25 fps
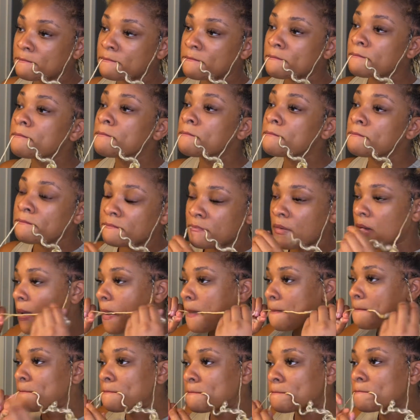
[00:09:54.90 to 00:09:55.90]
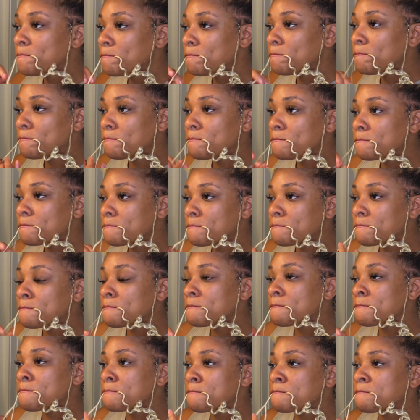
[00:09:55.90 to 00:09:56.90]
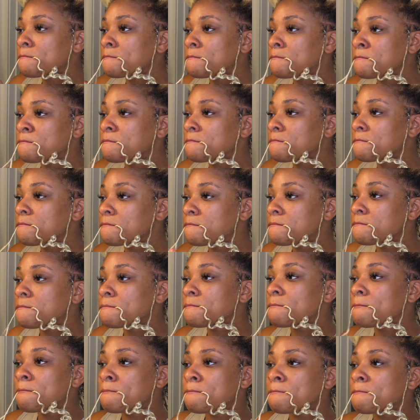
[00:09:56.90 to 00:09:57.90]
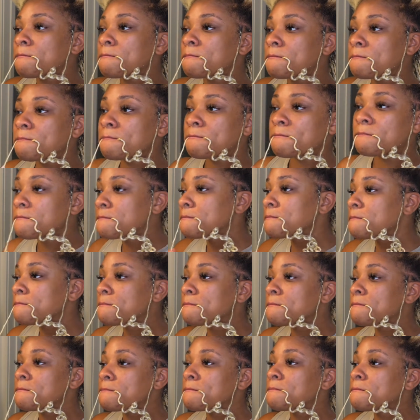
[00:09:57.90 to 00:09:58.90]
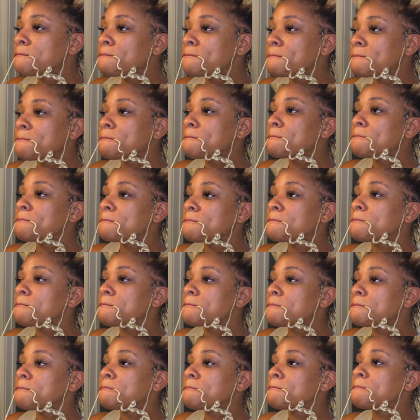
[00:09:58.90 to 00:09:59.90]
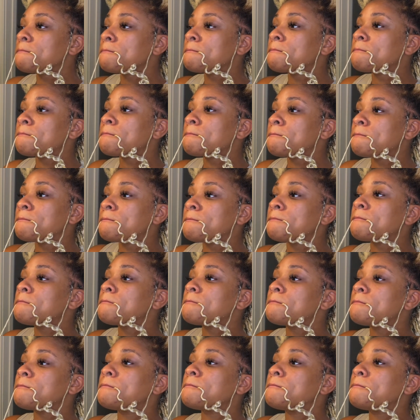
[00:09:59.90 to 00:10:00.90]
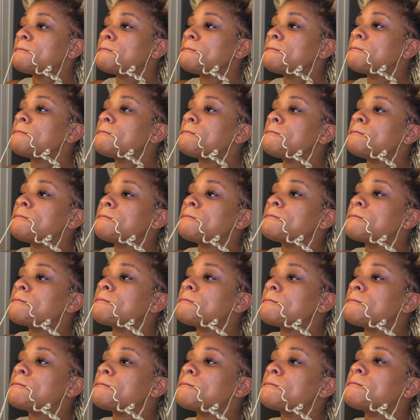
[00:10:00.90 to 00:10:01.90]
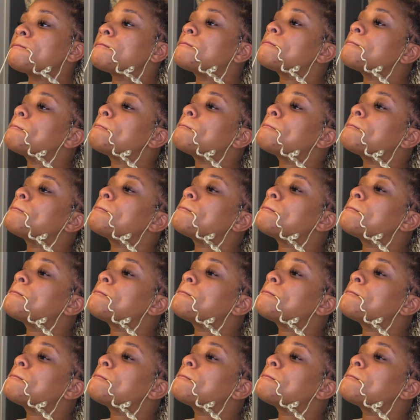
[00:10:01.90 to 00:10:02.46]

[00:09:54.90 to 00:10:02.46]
And then of course you're gonna twist all the way down. So I'm gonna show you guys again, but I'm also gonna show you guys the other regular